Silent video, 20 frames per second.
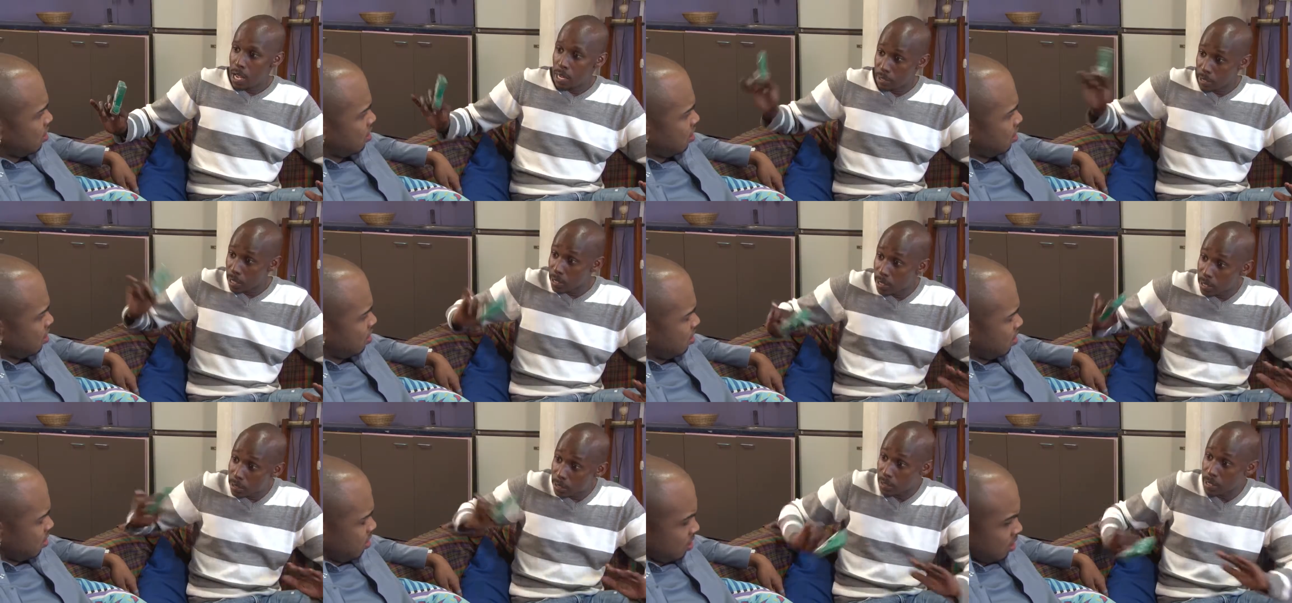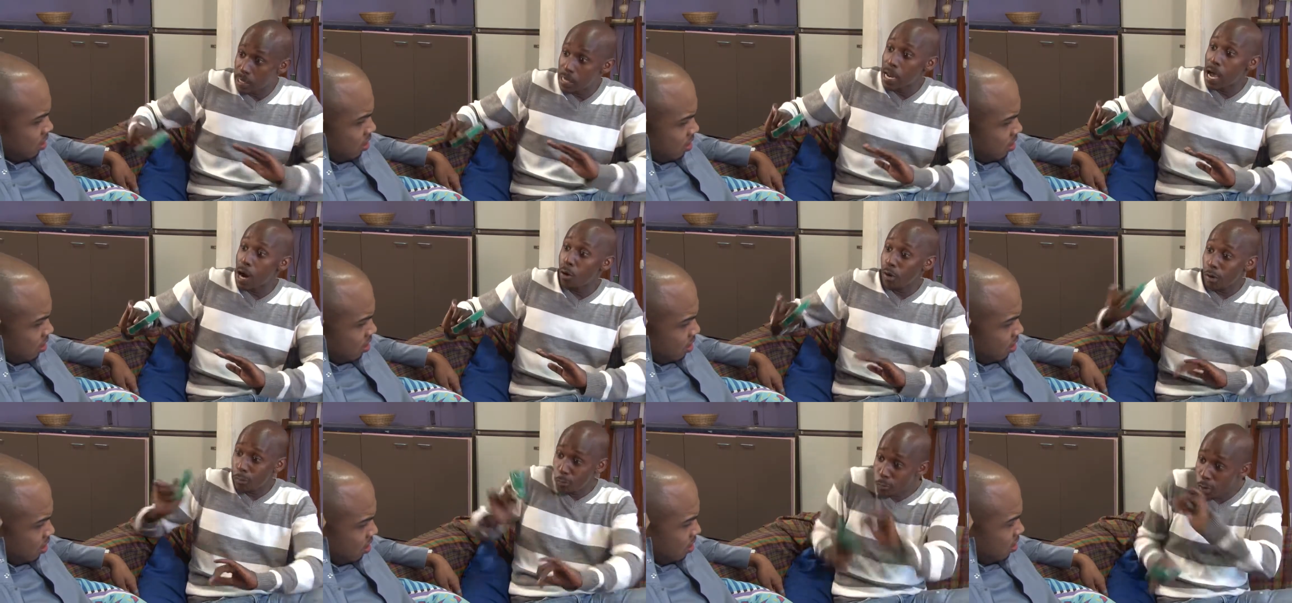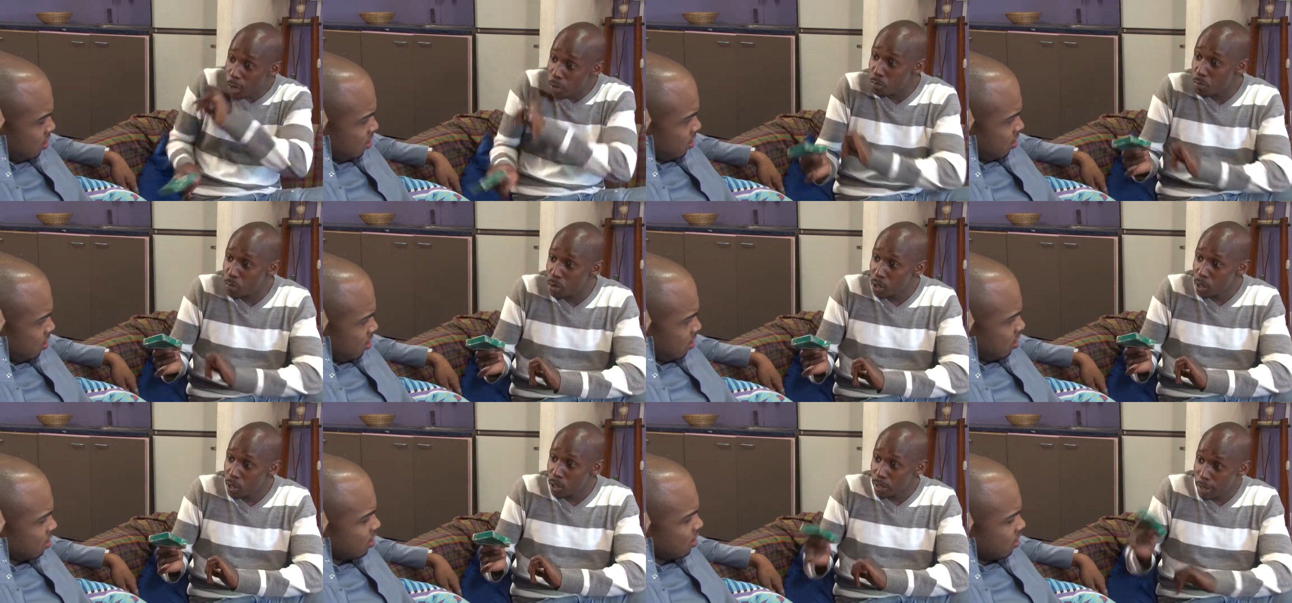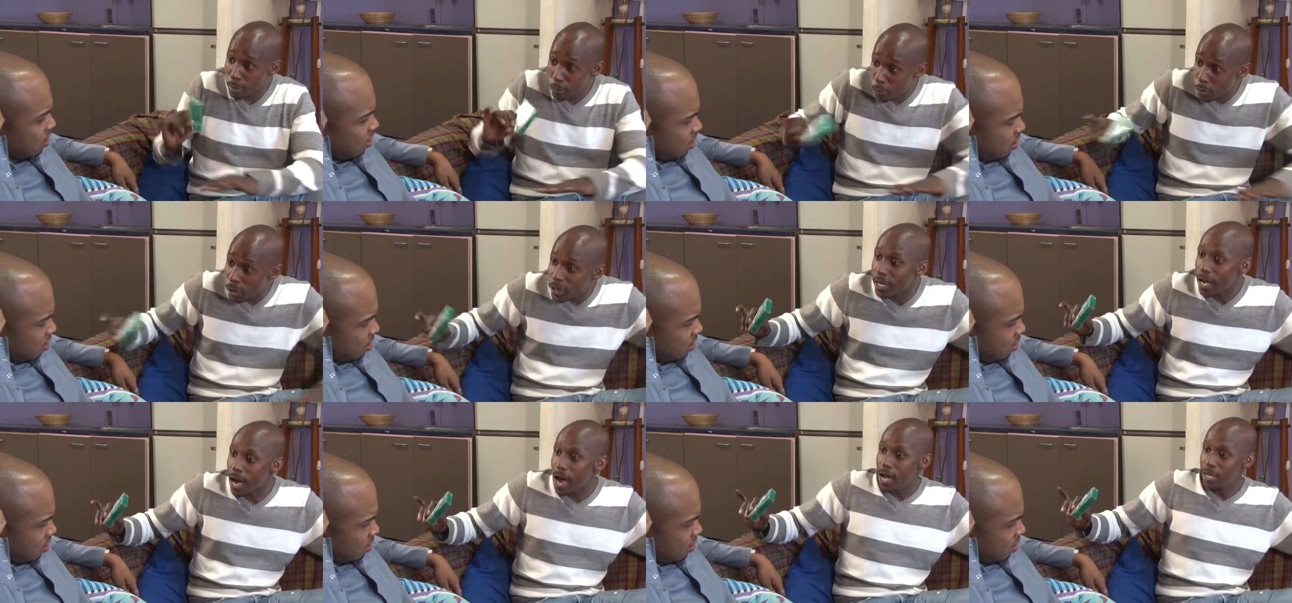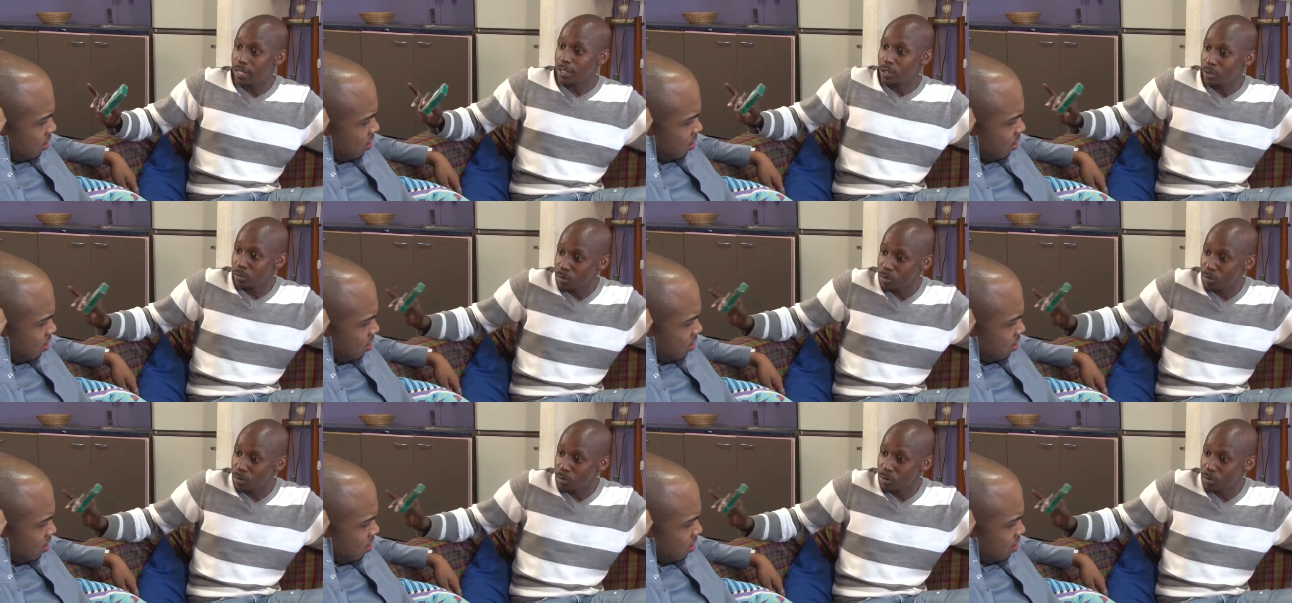Speaker 1: And then the dealer will flip the fifth card.